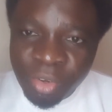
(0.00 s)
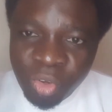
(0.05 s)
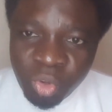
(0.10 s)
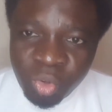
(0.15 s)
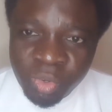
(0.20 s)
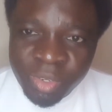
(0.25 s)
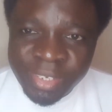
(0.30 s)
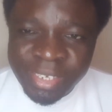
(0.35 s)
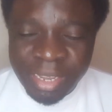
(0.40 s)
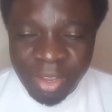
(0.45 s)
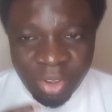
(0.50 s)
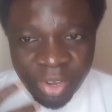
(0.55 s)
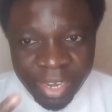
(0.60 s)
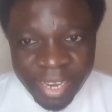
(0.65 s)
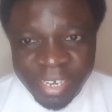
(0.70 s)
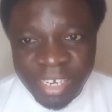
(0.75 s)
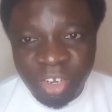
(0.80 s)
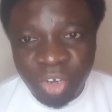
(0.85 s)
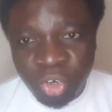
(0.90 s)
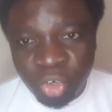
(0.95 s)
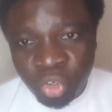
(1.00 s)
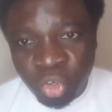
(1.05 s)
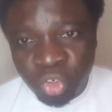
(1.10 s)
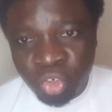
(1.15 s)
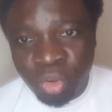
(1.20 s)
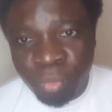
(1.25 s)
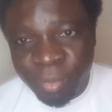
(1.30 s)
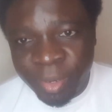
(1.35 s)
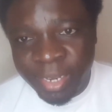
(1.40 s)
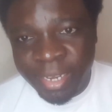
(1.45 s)
news circulating on
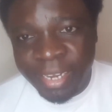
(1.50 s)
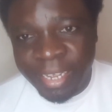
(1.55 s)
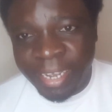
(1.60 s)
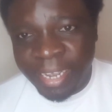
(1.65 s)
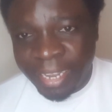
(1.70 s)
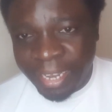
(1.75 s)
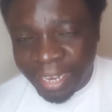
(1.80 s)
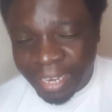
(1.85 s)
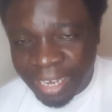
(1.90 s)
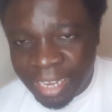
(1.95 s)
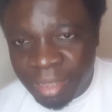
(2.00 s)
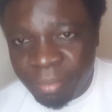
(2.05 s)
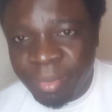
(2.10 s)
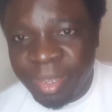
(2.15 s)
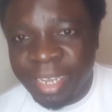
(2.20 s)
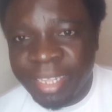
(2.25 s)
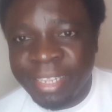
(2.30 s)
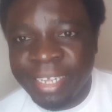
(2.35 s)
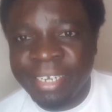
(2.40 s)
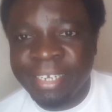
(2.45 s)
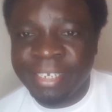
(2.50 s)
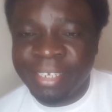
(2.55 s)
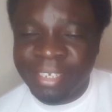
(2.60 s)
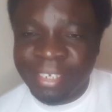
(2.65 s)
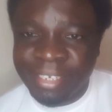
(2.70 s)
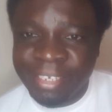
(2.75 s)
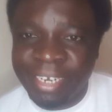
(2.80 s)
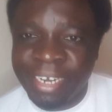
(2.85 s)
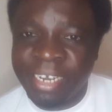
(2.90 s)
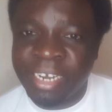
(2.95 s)
social media claiming that
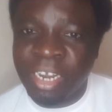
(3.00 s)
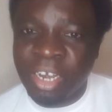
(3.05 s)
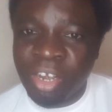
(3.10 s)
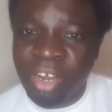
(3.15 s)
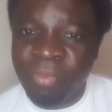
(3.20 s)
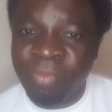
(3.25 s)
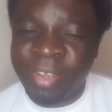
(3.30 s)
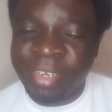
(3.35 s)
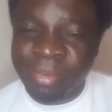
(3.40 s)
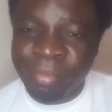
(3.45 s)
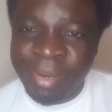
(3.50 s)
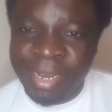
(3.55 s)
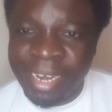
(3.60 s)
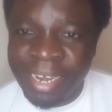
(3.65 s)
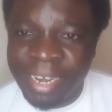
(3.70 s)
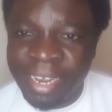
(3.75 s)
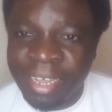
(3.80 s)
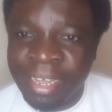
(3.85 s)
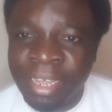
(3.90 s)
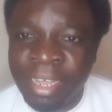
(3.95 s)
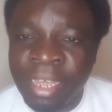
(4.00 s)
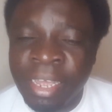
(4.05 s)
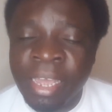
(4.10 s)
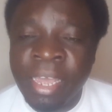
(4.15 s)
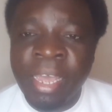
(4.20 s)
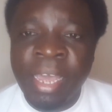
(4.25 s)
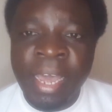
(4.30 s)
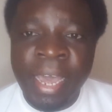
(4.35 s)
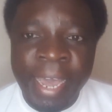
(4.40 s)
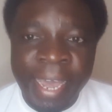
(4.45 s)
Senator Cleophas Malala
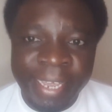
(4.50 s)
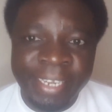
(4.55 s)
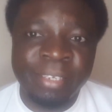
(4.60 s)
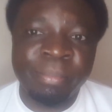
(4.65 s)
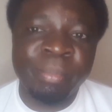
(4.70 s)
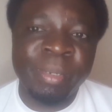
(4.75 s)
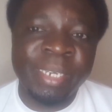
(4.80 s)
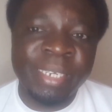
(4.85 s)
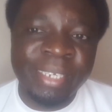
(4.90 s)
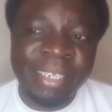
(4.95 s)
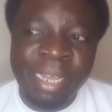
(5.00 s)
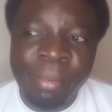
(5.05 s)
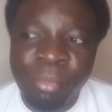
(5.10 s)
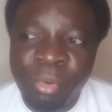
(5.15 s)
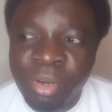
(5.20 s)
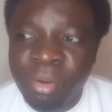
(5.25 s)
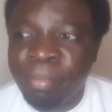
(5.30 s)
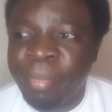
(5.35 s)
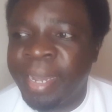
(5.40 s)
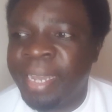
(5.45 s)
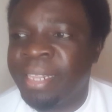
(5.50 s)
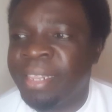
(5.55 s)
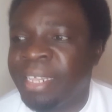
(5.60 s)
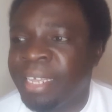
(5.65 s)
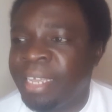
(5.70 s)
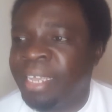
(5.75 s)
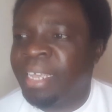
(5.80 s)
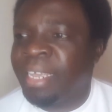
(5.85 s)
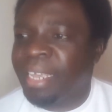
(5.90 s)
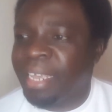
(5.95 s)
has been summoned by
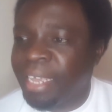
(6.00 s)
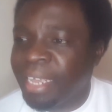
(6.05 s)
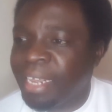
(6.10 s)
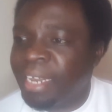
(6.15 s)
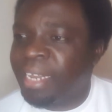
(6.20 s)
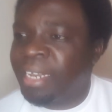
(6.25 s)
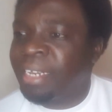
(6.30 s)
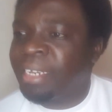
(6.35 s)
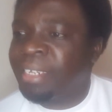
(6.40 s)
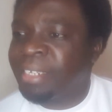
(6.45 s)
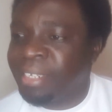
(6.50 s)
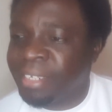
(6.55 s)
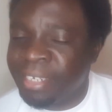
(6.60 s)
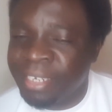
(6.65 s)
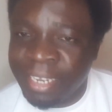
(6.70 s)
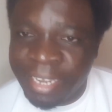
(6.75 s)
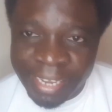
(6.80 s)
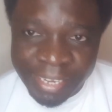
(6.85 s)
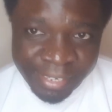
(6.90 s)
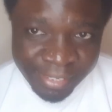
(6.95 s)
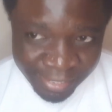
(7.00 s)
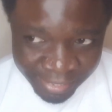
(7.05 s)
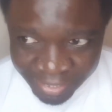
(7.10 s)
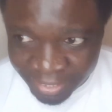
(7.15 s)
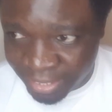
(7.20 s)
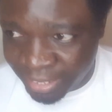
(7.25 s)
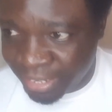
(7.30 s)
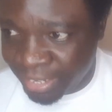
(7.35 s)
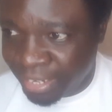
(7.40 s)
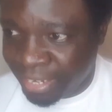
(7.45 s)
the
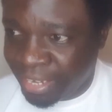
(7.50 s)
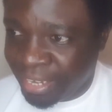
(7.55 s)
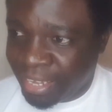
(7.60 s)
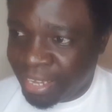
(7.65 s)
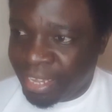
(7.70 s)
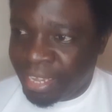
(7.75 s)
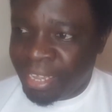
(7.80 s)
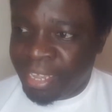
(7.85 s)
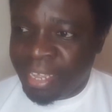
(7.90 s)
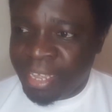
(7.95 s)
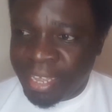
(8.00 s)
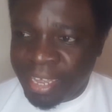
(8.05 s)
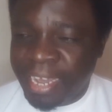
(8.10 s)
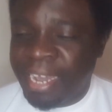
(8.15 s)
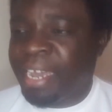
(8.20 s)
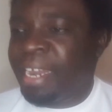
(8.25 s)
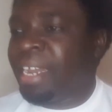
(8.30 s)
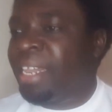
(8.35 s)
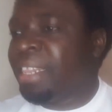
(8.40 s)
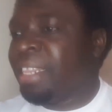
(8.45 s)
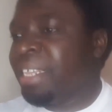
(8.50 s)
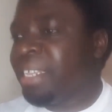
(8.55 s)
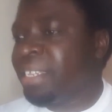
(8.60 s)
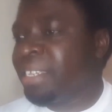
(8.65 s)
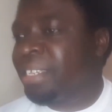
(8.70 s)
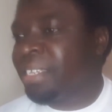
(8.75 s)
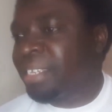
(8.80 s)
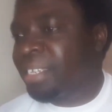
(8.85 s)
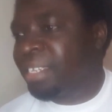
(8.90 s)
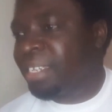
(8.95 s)
NCIC. And
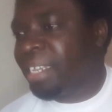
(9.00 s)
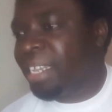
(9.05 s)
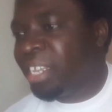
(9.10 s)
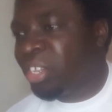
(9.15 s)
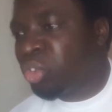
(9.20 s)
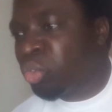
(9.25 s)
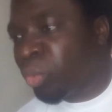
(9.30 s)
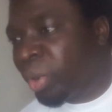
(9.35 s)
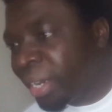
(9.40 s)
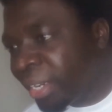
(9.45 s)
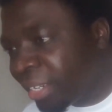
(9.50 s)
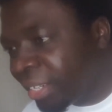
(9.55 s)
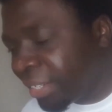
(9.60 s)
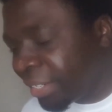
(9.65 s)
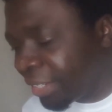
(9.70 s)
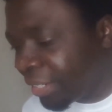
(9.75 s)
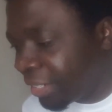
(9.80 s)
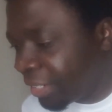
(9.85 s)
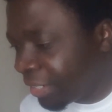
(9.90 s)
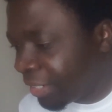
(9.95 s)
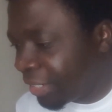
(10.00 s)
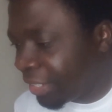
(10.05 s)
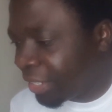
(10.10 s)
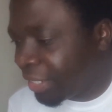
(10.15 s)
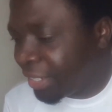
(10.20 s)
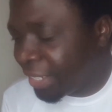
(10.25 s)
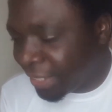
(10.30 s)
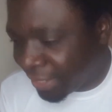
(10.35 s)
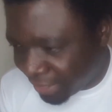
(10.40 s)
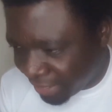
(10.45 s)
this is what
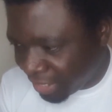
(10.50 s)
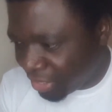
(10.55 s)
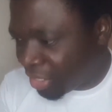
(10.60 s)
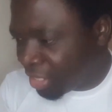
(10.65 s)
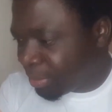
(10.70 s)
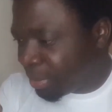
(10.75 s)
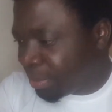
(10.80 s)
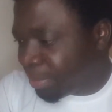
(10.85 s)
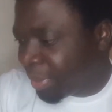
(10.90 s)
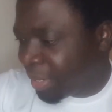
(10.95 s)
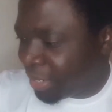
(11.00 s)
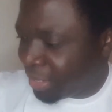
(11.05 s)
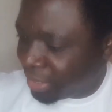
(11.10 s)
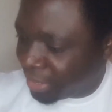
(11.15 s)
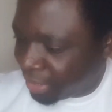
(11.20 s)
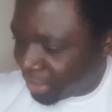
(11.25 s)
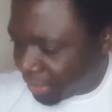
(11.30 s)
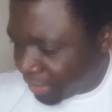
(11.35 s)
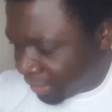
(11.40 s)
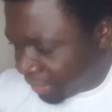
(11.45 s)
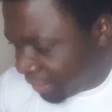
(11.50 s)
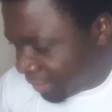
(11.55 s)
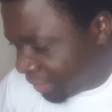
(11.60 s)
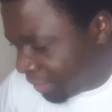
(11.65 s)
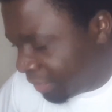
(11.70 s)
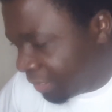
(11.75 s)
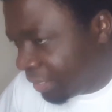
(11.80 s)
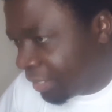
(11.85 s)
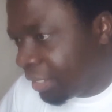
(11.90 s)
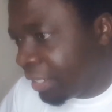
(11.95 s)
the Star newspaper
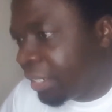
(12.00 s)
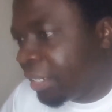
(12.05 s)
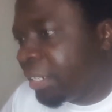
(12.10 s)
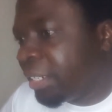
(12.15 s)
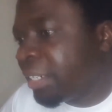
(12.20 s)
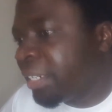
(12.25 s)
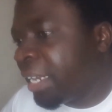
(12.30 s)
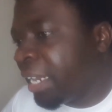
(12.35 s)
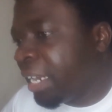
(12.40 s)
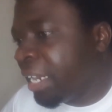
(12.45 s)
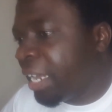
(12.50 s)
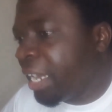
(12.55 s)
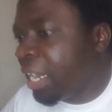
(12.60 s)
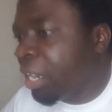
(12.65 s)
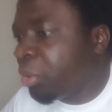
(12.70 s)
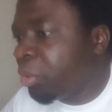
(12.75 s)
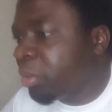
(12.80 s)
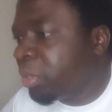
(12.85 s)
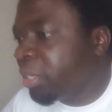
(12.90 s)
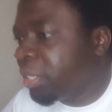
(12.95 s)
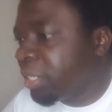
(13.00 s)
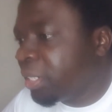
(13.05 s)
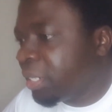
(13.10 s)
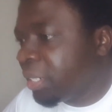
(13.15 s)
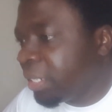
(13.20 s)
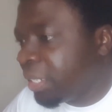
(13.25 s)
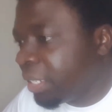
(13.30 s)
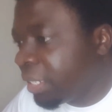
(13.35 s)
shared out,